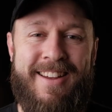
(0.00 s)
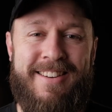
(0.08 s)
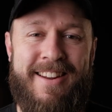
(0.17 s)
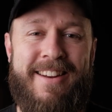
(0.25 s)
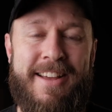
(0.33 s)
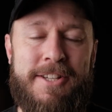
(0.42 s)

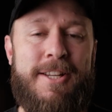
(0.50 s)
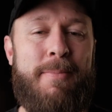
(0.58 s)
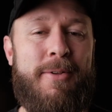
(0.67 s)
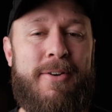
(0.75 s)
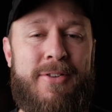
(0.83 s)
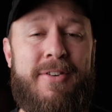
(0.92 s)
Now next up,
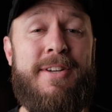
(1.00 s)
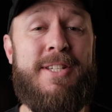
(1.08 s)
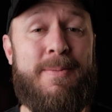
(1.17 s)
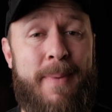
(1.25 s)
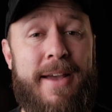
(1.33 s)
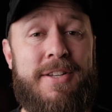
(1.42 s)
there are three
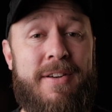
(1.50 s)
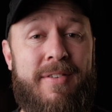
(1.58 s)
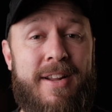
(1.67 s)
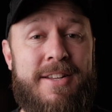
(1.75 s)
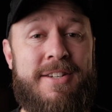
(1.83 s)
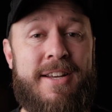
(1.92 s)
specs of a
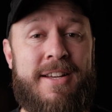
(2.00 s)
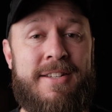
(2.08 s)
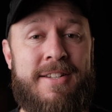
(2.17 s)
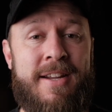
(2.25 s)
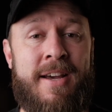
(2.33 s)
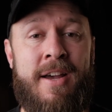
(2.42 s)
lens to
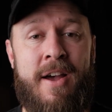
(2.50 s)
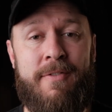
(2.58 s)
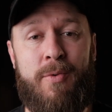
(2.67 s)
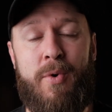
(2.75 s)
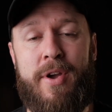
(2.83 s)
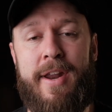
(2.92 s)
consider
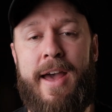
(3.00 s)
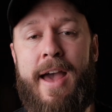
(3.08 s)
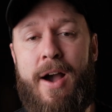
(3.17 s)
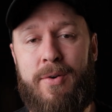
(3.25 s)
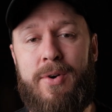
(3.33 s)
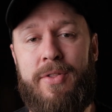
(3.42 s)
for working out
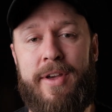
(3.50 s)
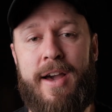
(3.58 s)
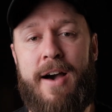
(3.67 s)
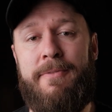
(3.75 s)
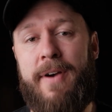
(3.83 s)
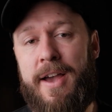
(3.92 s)
how good they
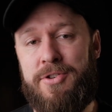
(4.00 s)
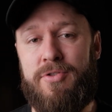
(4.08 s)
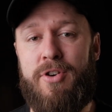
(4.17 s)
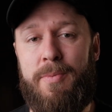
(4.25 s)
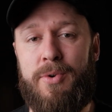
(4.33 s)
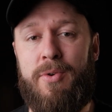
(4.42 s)
are for
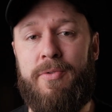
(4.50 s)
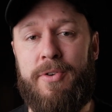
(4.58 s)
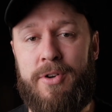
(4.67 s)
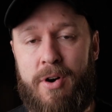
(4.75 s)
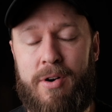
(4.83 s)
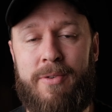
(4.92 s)
astronomical
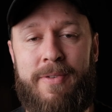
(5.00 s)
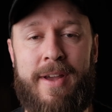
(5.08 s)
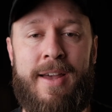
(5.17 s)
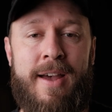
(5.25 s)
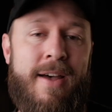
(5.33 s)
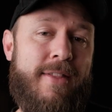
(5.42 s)
photography.
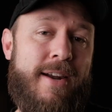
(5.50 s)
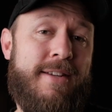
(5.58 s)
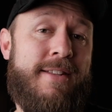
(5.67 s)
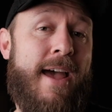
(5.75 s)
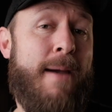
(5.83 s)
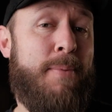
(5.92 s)
That
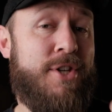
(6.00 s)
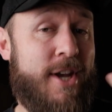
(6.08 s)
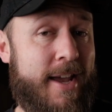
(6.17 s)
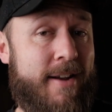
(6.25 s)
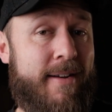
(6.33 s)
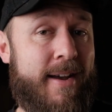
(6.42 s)
is the aperture
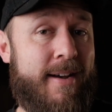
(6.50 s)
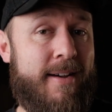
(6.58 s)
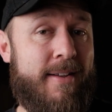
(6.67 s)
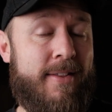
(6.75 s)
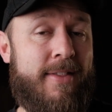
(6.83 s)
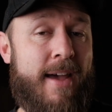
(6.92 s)
area,
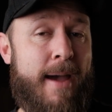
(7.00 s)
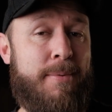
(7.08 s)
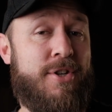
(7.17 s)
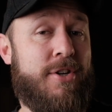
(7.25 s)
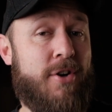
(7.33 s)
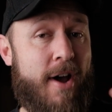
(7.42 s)
the
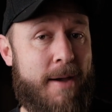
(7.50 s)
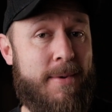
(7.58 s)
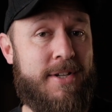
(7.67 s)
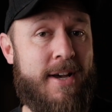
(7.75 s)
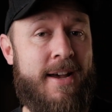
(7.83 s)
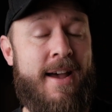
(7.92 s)
aperture
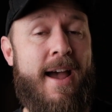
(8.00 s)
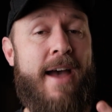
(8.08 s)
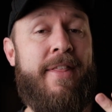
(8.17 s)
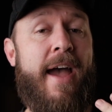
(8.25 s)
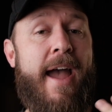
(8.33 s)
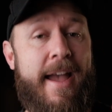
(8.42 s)
diameter,
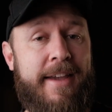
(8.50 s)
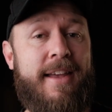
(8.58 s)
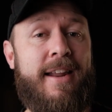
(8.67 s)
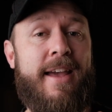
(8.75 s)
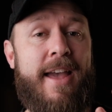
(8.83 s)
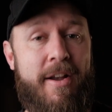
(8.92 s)
and the
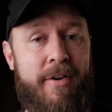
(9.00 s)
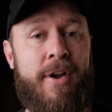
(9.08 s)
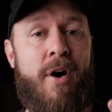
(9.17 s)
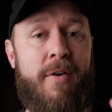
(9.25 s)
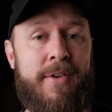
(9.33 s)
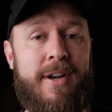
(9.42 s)
angular
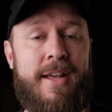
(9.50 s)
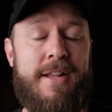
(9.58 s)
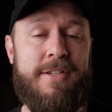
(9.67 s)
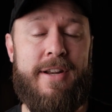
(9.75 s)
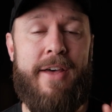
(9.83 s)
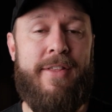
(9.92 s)
area of your
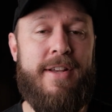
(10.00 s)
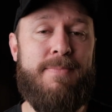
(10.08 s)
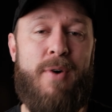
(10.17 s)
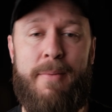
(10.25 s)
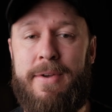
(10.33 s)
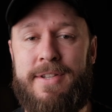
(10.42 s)
lens. And now these
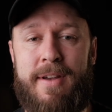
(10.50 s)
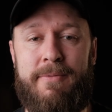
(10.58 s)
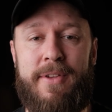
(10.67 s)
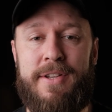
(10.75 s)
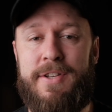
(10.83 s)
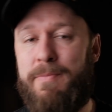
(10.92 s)
might be some
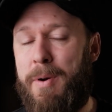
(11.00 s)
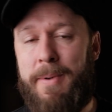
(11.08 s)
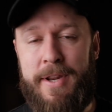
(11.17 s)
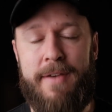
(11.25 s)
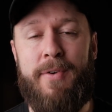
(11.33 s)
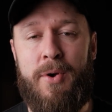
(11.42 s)
things you've
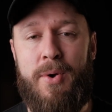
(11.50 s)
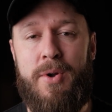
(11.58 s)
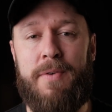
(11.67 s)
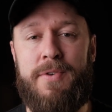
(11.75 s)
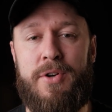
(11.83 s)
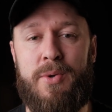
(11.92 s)
probably never heard
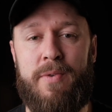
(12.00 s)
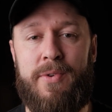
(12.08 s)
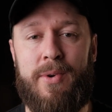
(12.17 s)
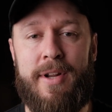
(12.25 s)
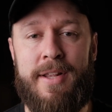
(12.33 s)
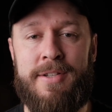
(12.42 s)
of to do with
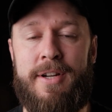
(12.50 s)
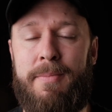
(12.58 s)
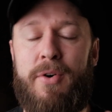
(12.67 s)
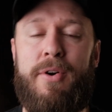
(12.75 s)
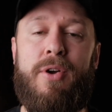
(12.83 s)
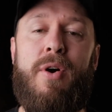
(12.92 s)
your lens, and I'm
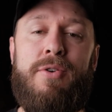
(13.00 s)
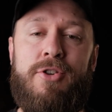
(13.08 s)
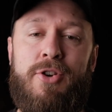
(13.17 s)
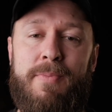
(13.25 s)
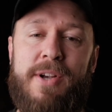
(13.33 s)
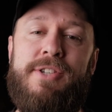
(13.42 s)
not going to go into
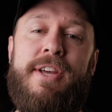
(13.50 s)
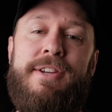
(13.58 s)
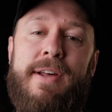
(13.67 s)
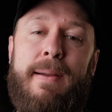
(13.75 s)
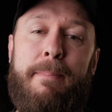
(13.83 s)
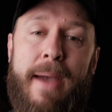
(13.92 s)
too much
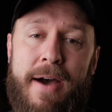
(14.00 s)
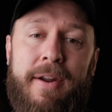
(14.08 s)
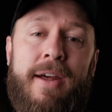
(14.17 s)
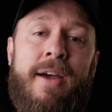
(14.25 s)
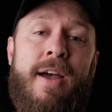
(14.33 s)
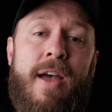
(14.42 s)
detail about it.